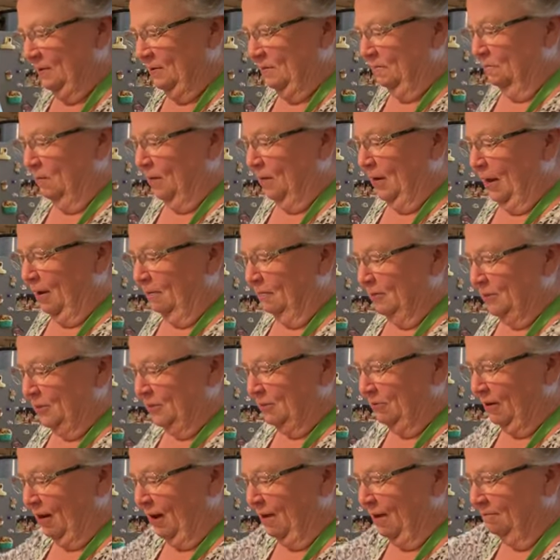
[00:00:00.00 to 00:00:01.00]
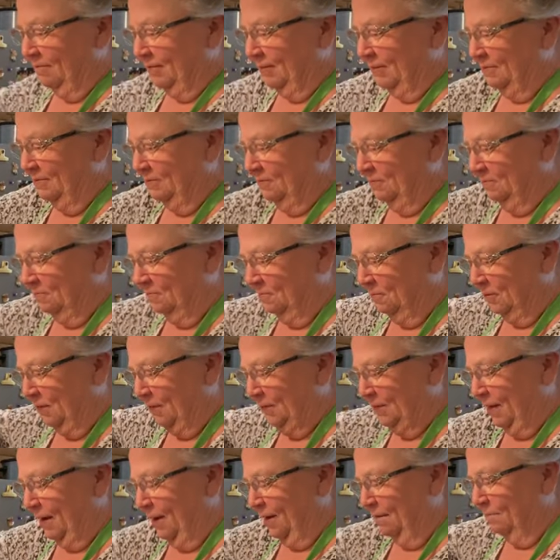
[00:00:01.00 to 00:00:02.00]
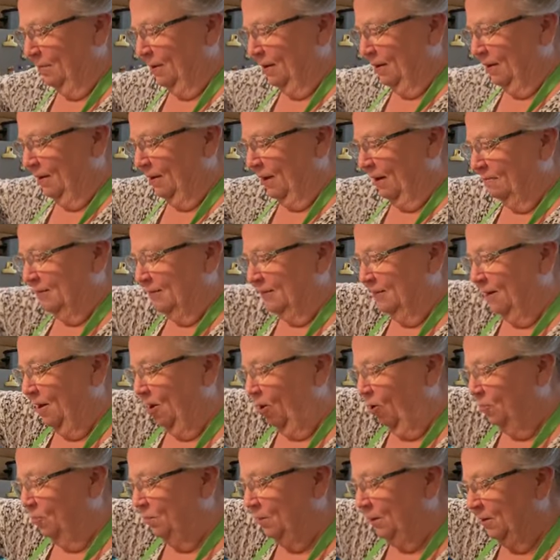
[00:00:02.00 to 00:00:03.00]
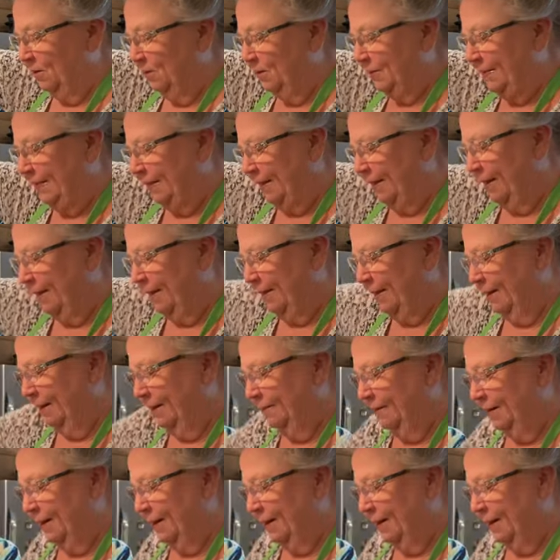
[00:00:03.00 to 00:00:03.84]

When I was traveling one time, and I was in Homer, Louisiana,